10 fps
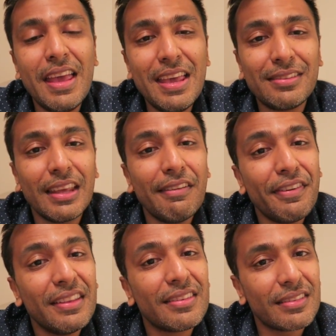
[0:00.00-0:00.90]
is
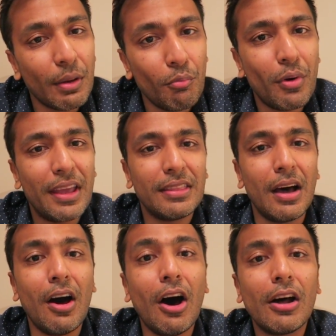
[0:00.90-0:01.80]
if in some way
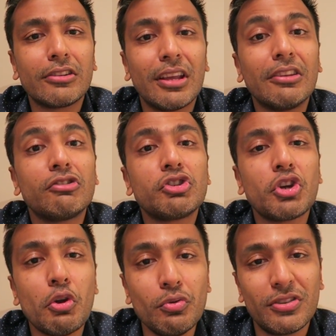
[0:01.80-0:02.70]
the heart has
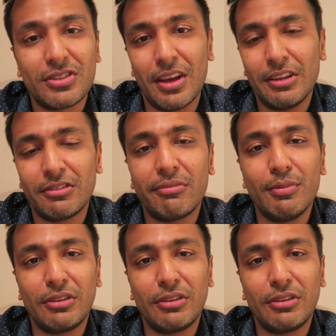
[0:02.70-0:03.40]
shown signs of